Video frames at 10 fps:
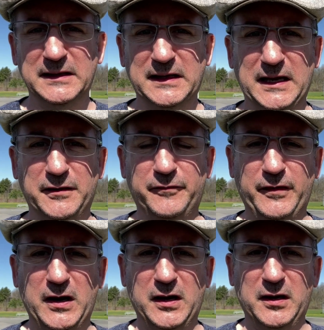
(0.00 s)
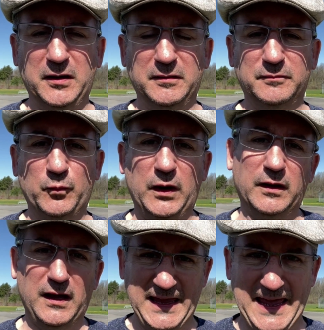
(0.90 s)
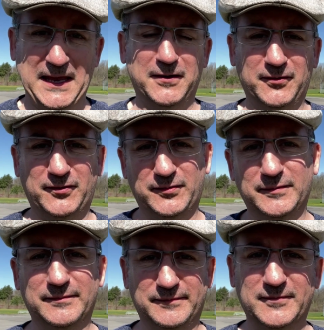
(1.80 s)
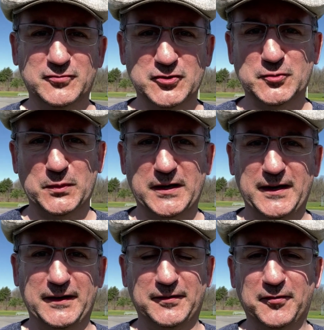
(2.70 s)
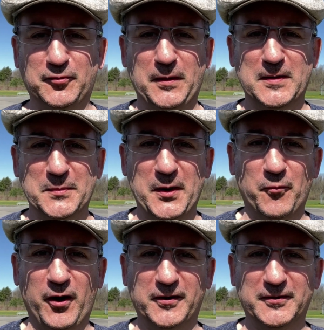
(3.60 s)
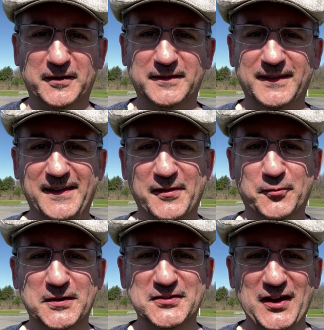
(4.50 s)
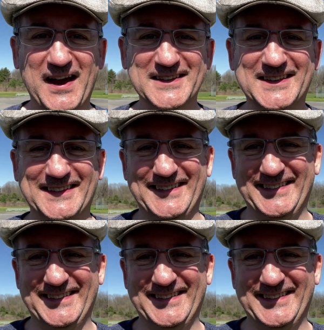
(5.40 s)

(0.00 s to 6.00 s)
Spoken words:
Kind of, a head is just what it is. It's surrounded by water on three sides.